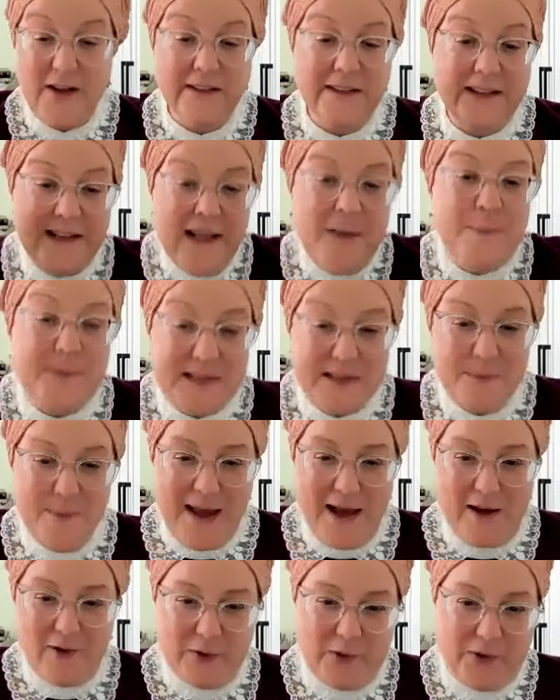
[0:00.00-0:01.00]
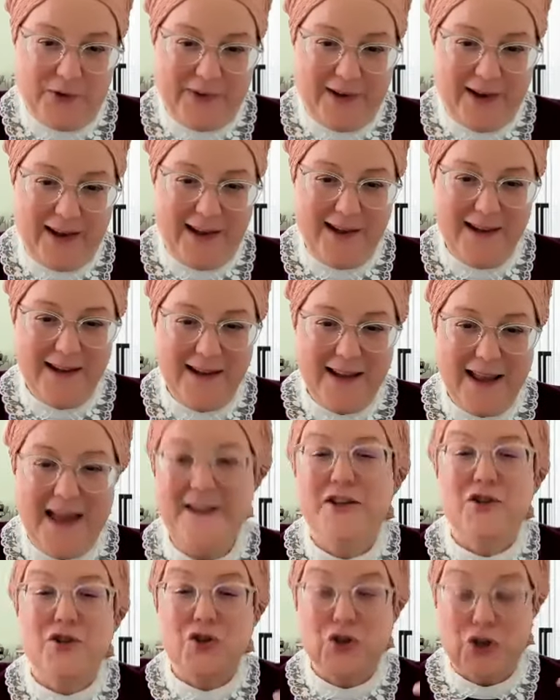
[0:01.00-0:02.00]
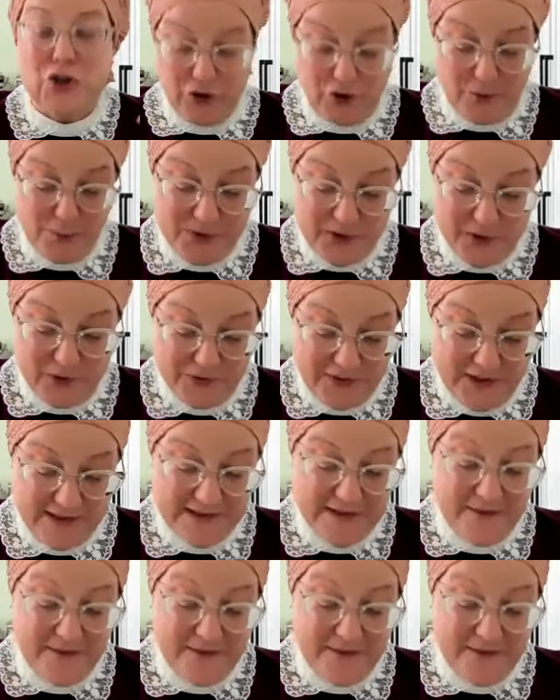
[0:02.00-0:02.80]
leaps about all day and it chirps all day.